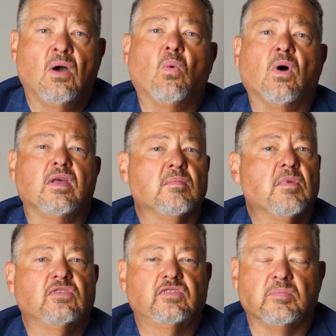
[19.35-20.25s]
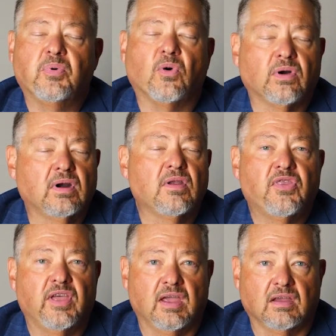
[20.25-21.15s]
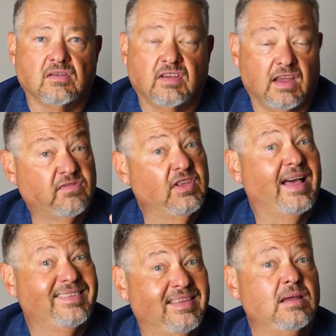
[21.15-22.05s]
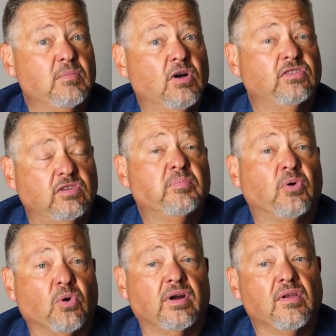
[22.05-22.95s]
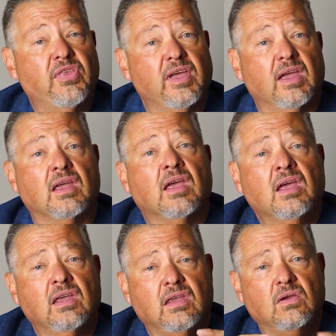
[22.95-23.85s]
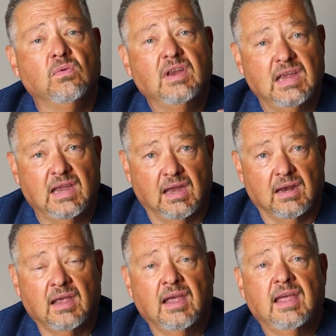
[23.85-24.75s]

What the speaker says: One of the most important things, if not the most important thing you need,